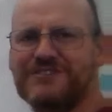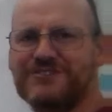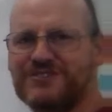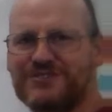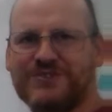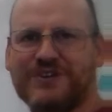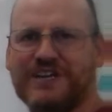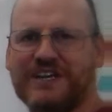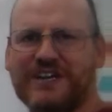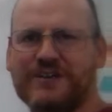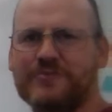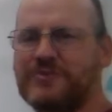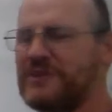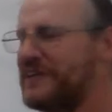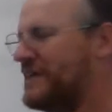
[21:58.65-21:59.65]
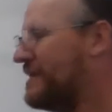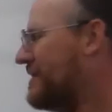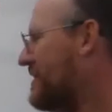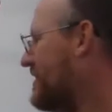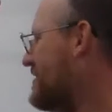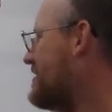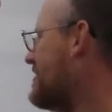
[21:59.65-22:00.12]
to destroy an
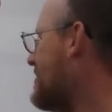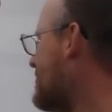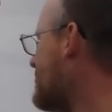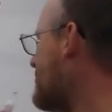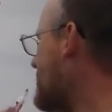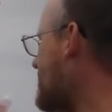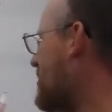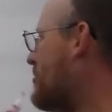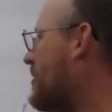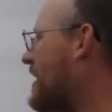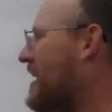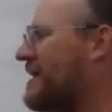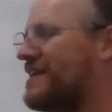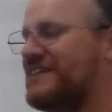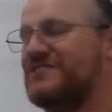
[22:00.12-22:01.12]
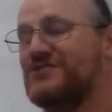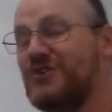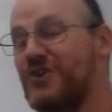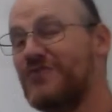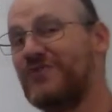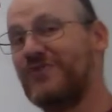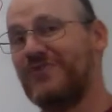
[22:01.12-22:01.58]
airplane, but a pilot's
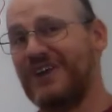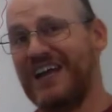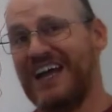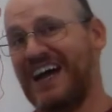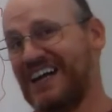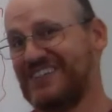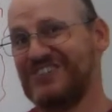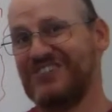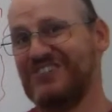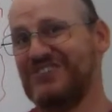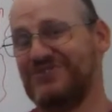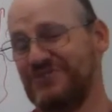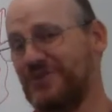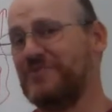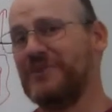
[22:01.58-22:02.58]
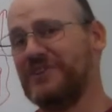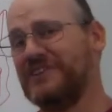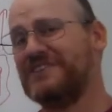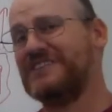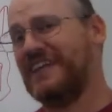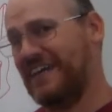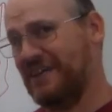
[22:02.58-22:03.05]
overreaction to
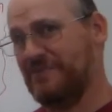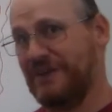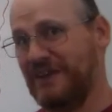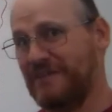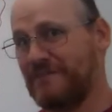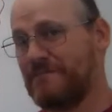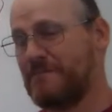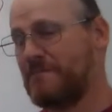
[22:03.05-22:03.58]
turbulence can be.